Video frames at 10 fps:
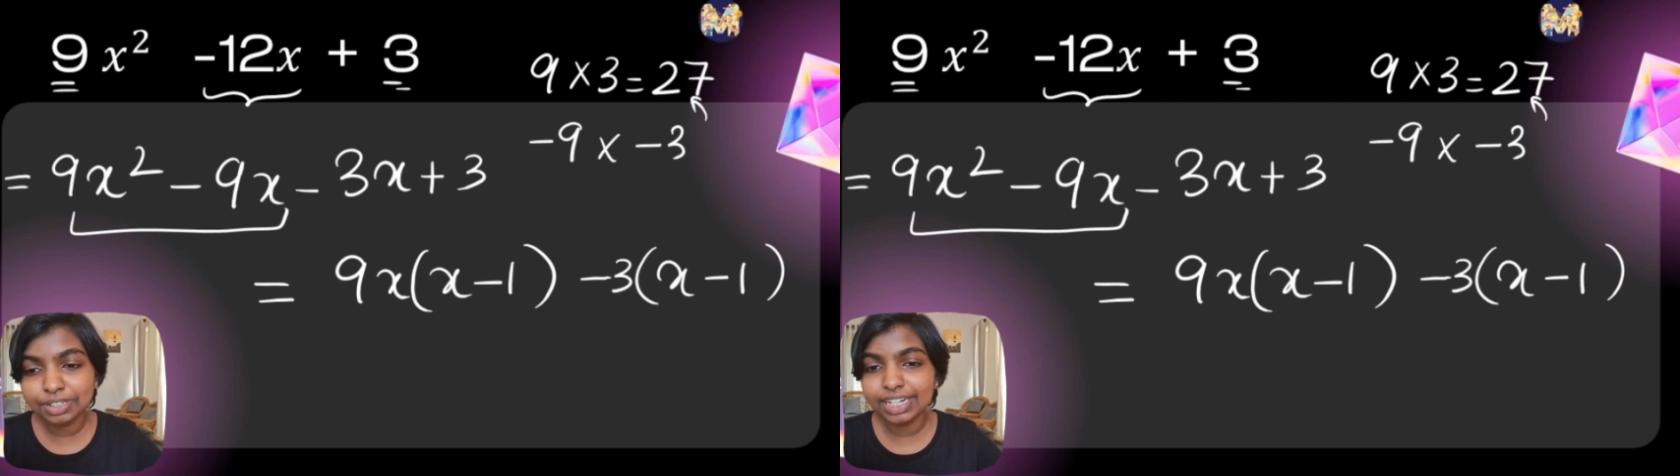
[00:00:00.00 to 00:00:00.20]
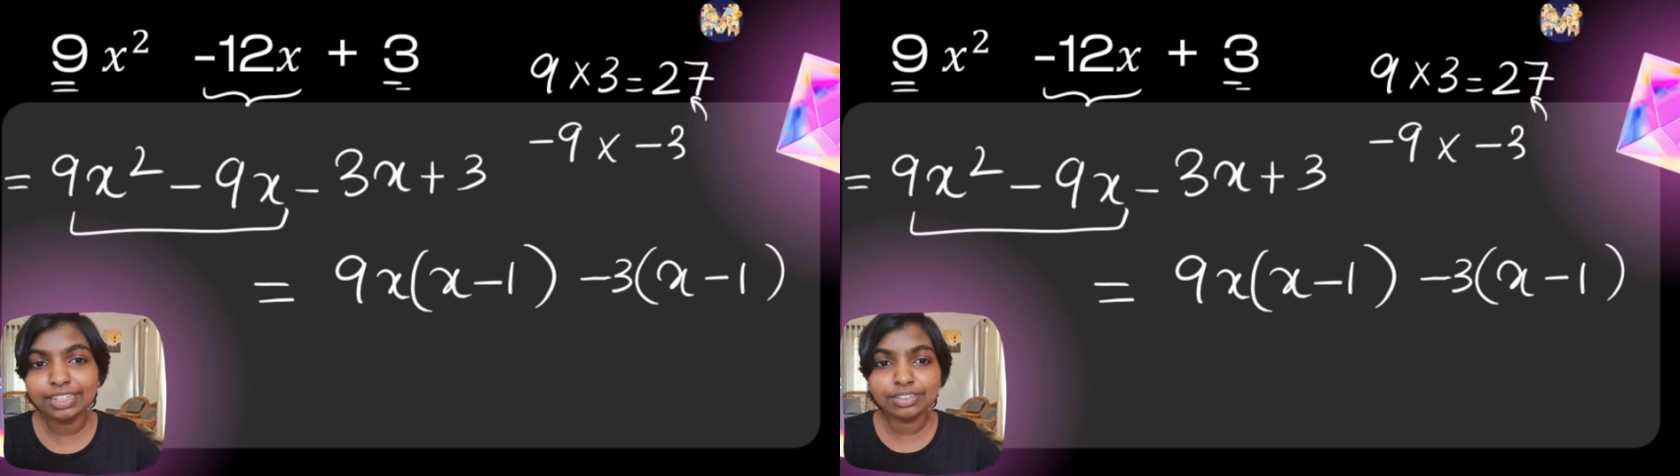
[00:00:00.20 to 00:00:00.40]

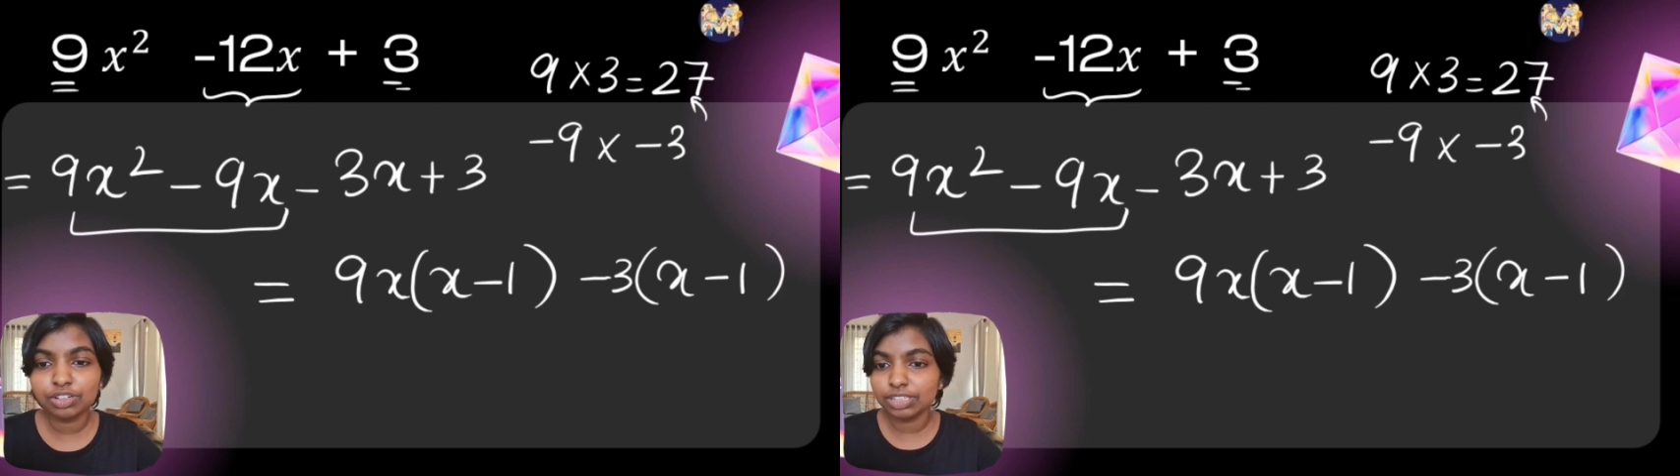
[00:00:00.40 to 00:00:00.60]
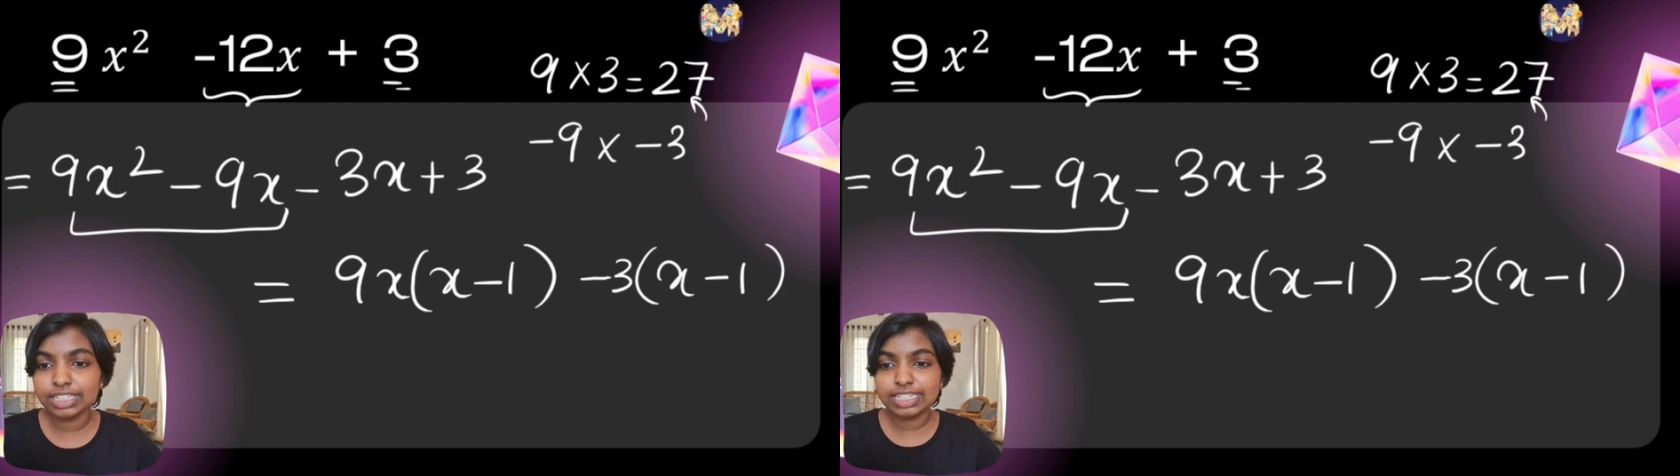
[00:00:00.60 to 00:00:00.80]
right?
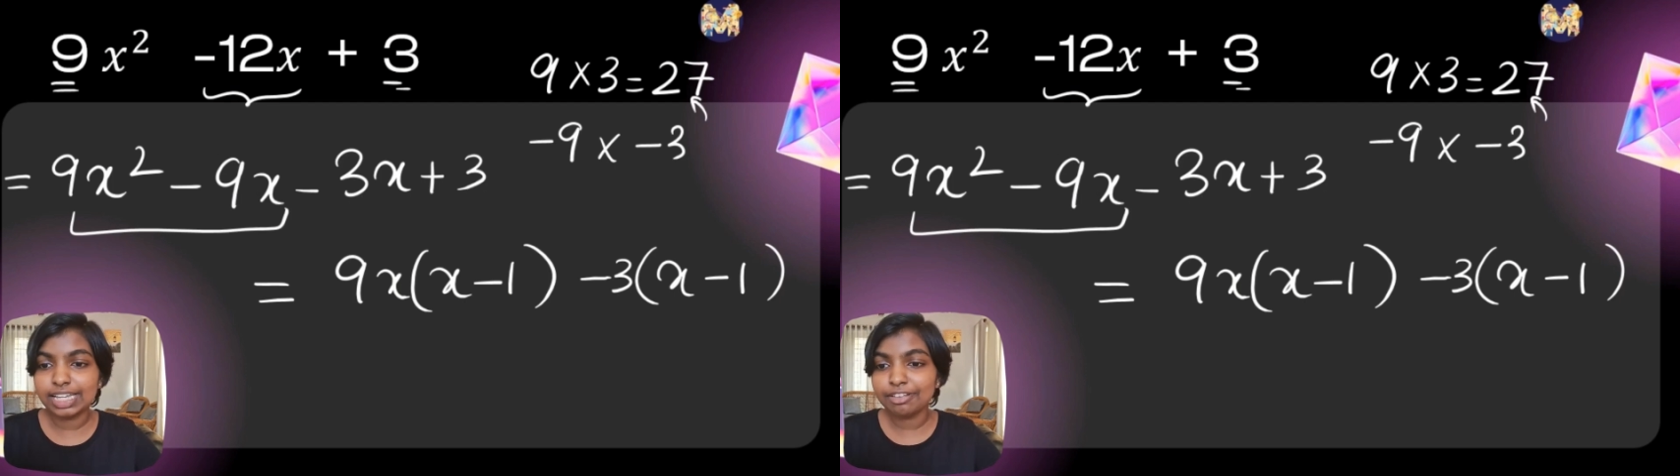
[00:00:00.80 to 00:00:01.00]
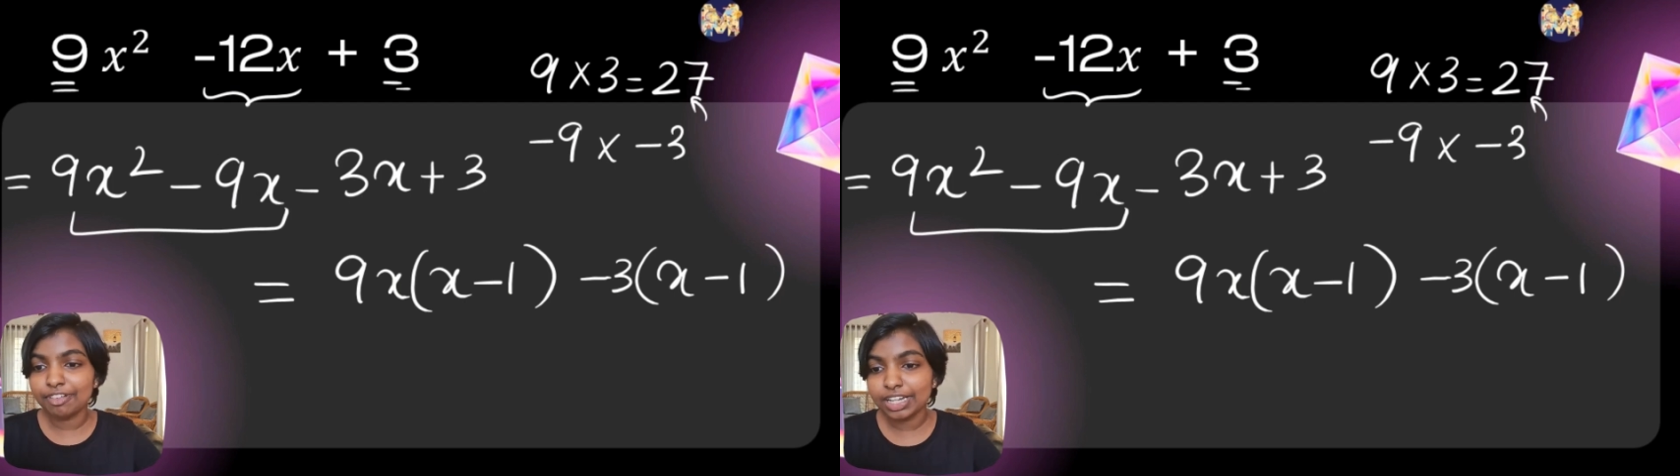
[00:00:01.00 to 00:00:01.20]
Not the
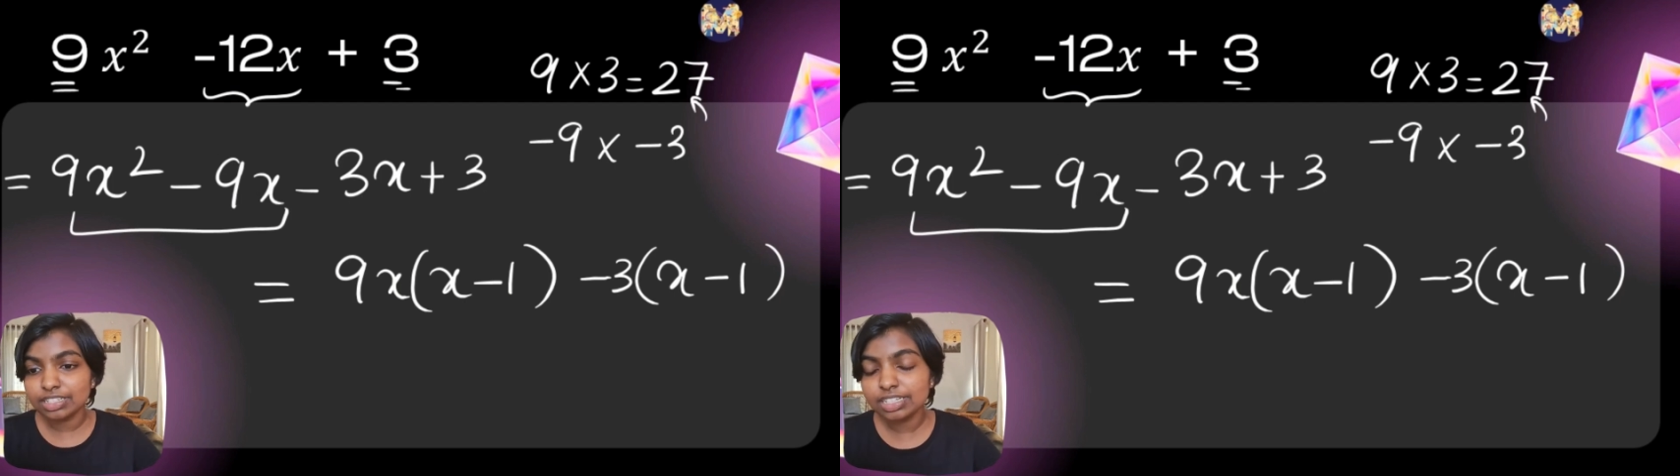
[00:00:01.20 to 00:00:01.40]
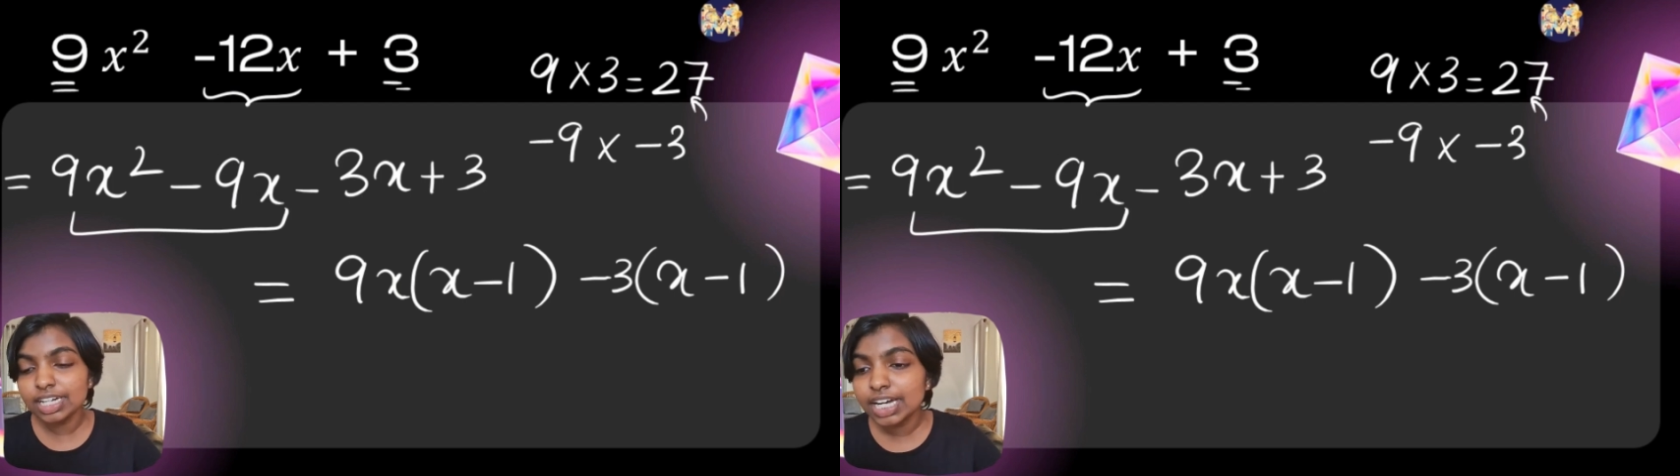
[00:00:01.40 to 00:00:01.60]
decide
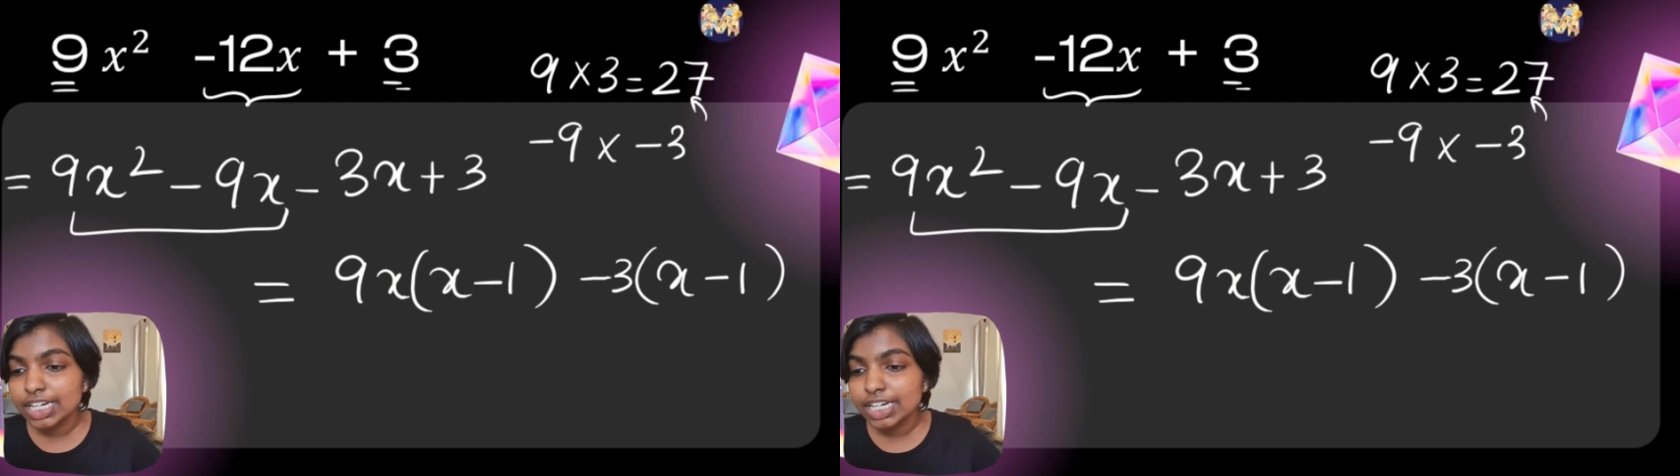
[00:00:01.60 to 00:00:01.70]
factor.